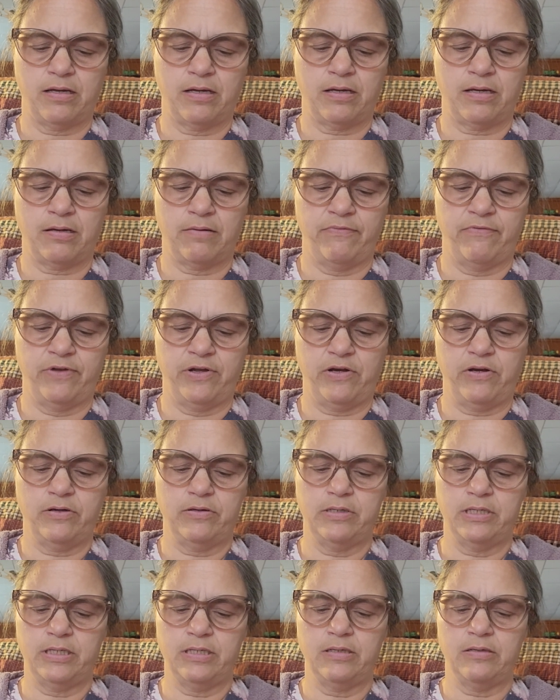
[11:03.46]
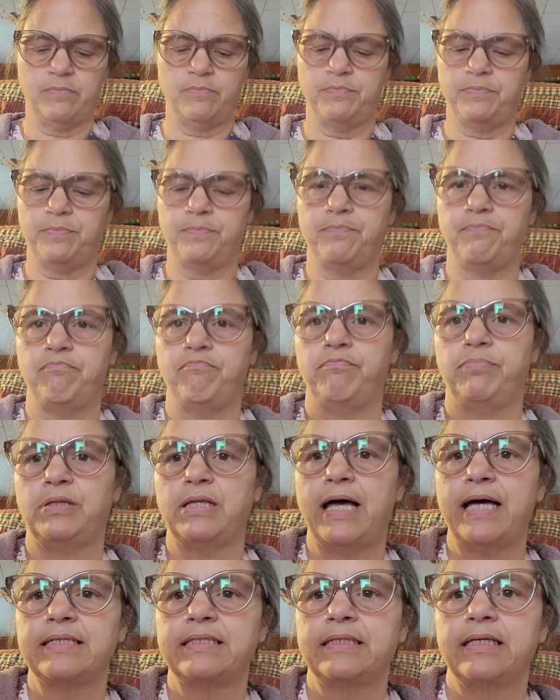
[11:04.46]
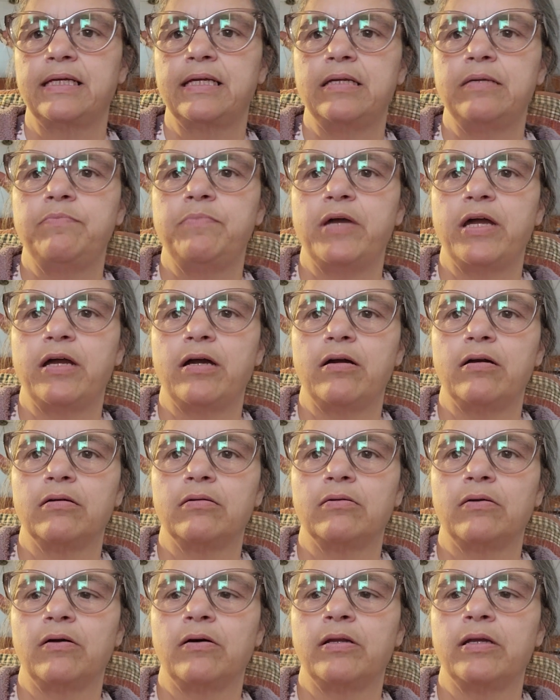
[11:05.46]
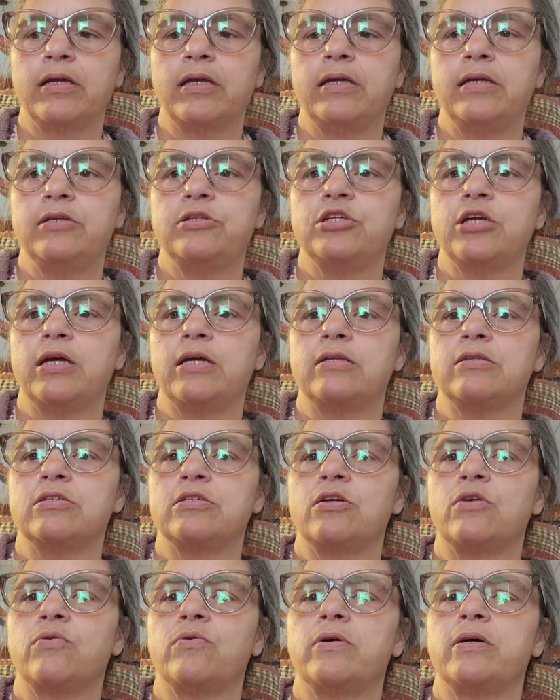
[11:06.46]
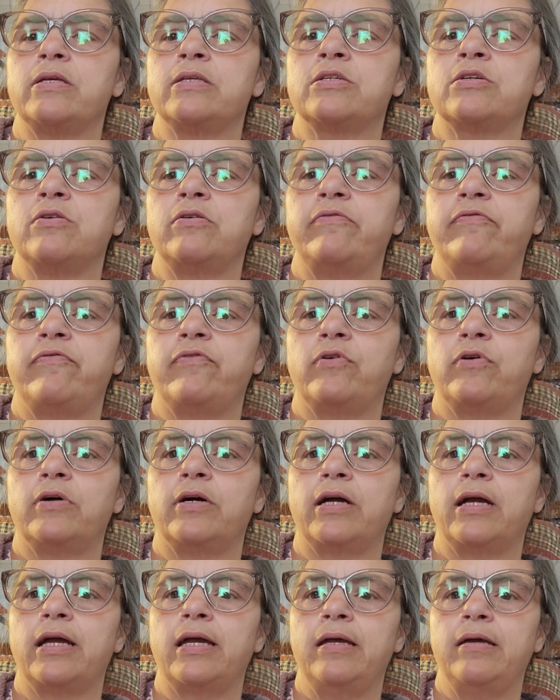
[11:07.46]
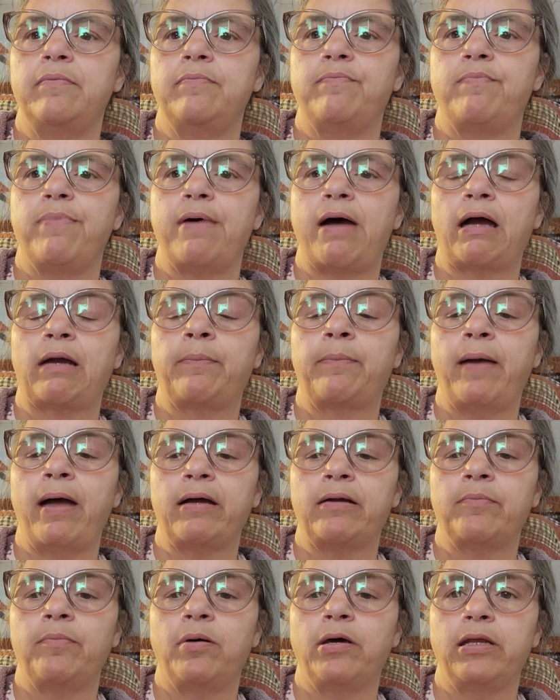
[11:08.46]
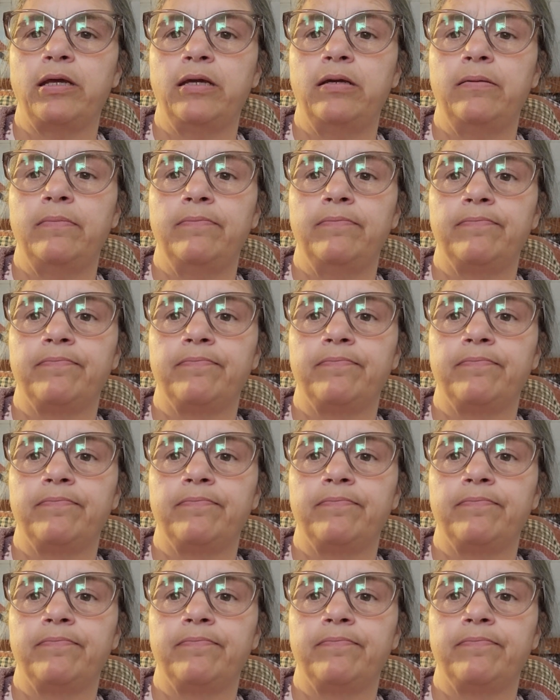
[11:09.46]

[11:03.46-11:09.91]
a very plasticky bear on a keychain. So it's good for a backpack buddy.